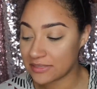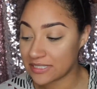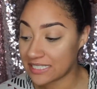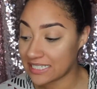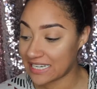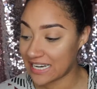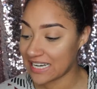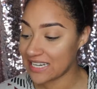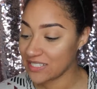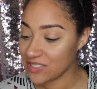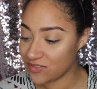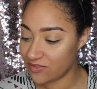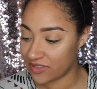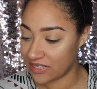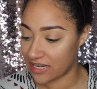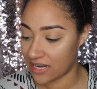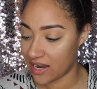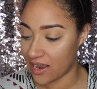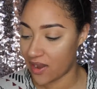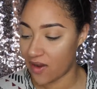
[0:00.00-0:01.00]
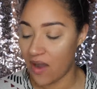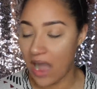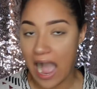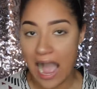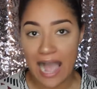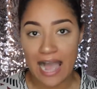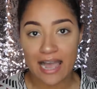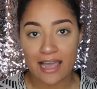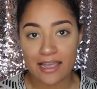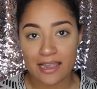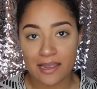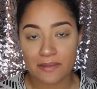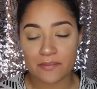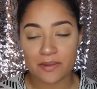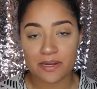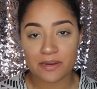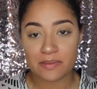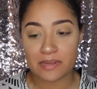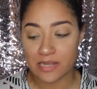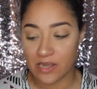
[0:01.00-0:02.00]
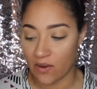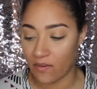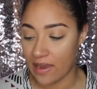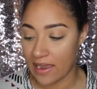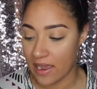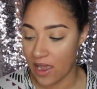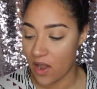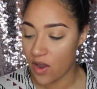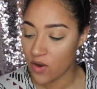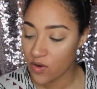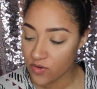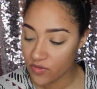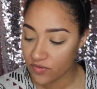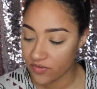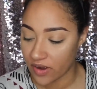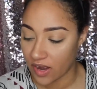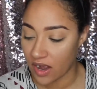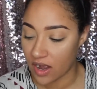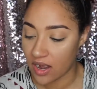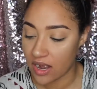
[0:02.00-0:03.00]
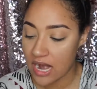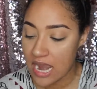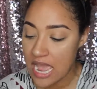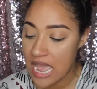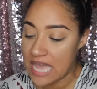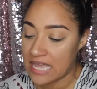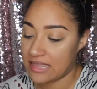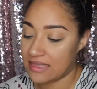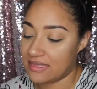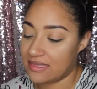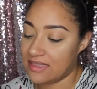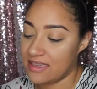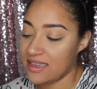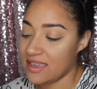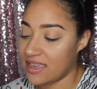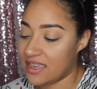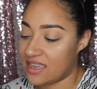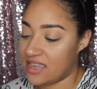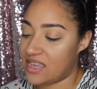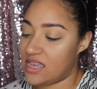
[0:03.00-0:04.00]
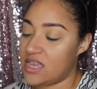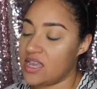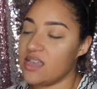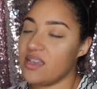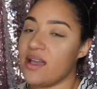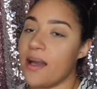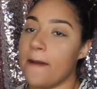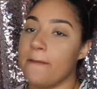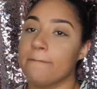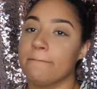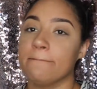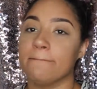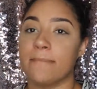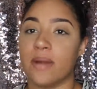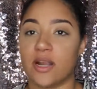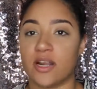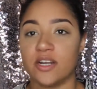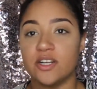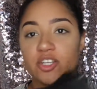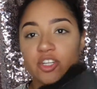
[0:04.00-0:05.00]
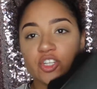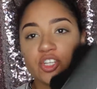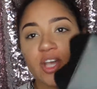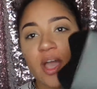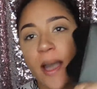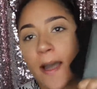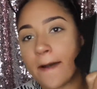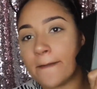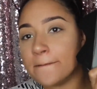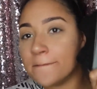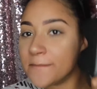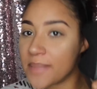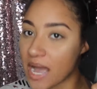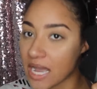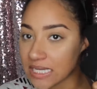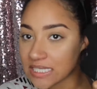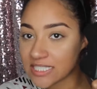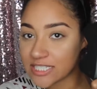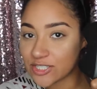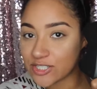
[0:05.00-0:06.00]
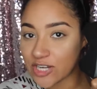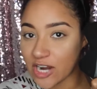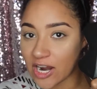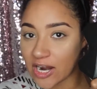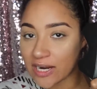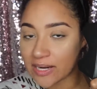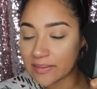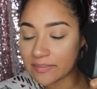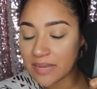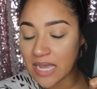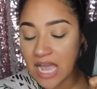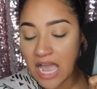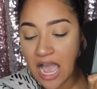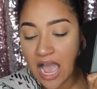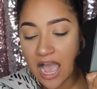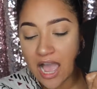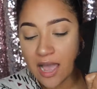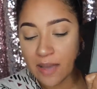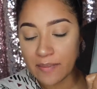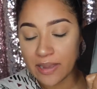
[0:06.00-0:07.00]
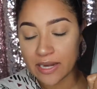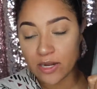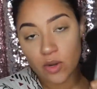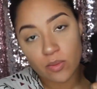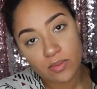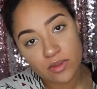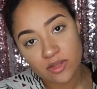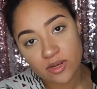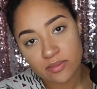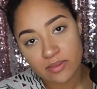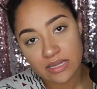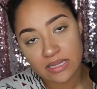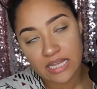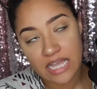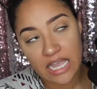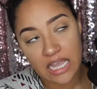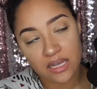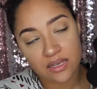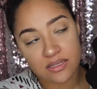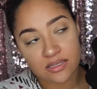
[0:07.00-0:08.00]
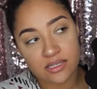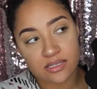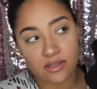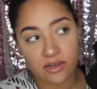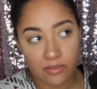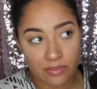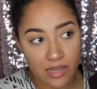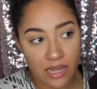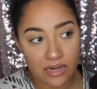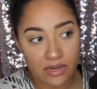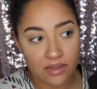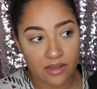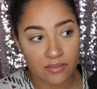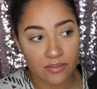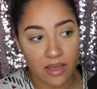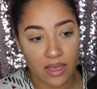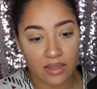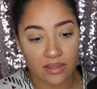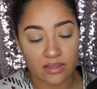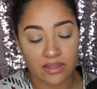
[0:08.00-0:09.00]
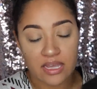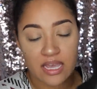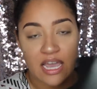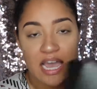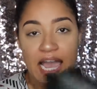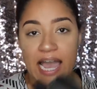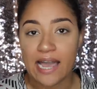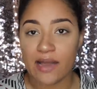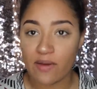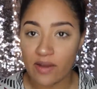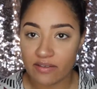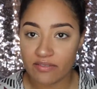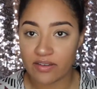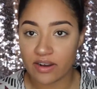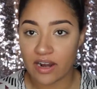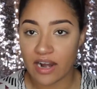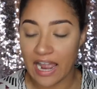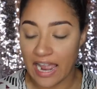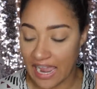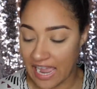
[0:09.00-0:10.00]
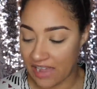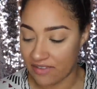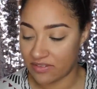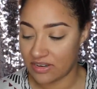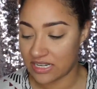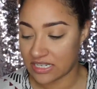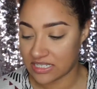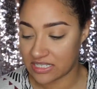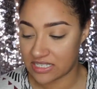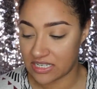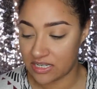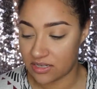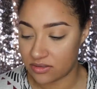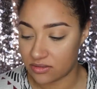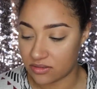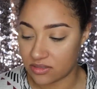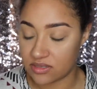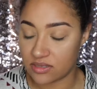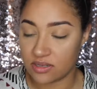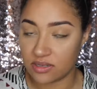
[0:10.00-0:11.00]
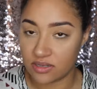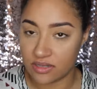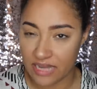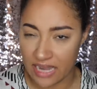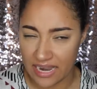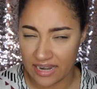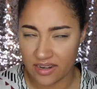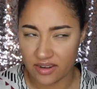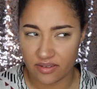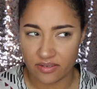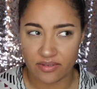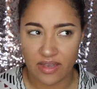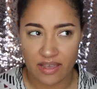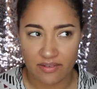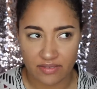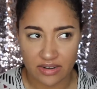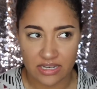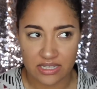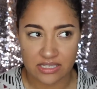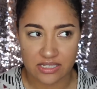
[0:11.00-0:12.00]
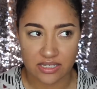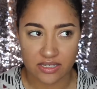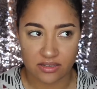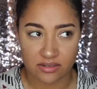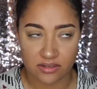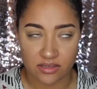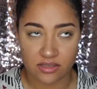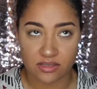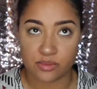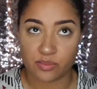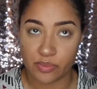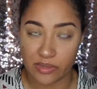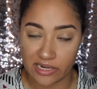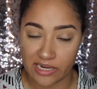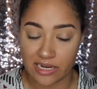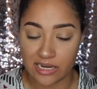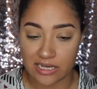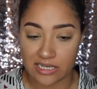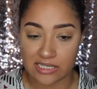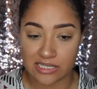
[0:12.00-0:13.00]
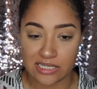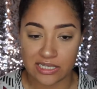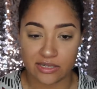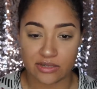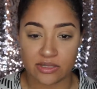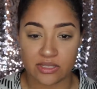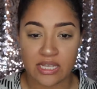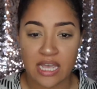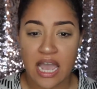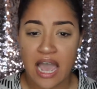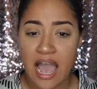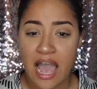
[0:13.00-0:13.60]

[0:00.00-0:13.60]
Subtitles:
Today's video I am going to be going over the March Boxycharm. I know I'm a little bit late, it's a little bit end of the month, however I have an excuse, pretty good excuse.